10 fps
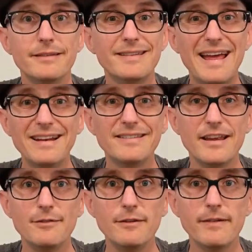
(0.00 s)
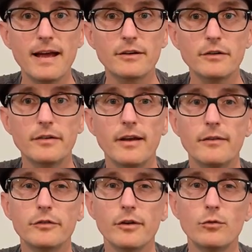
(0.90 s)
static safety factors
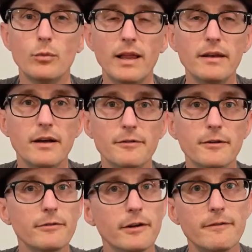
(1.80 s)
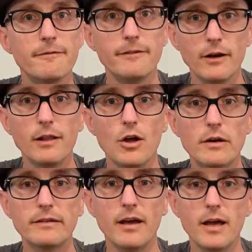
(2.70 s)
have served well enough for a very
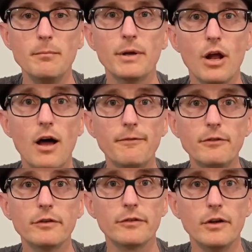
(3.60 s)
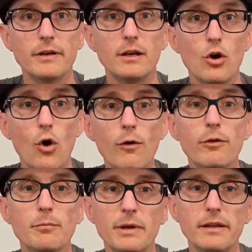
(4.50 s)
long time, but often result in
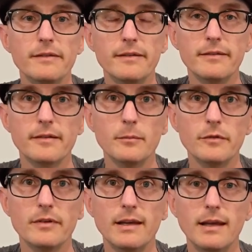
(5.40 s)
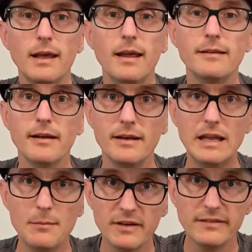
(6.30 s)
overbuilt systems.
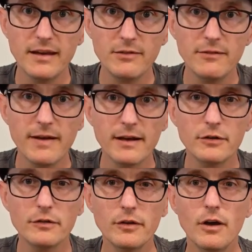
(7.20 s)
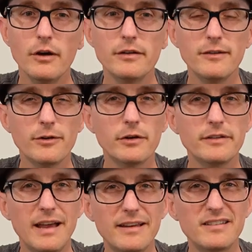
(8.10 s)
Dynamic safety factors are
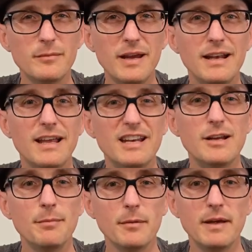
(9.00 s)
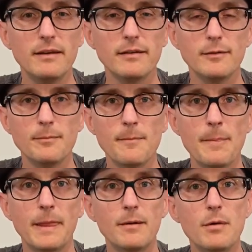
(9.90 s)
difficult to estimate and implement.
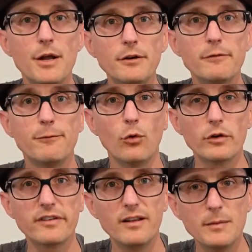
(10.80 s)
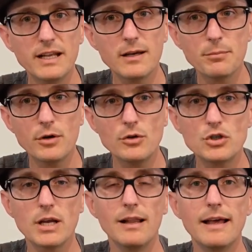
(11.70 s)
A modern force-limiting
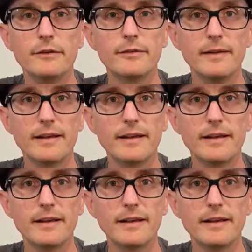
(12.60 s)
approach allows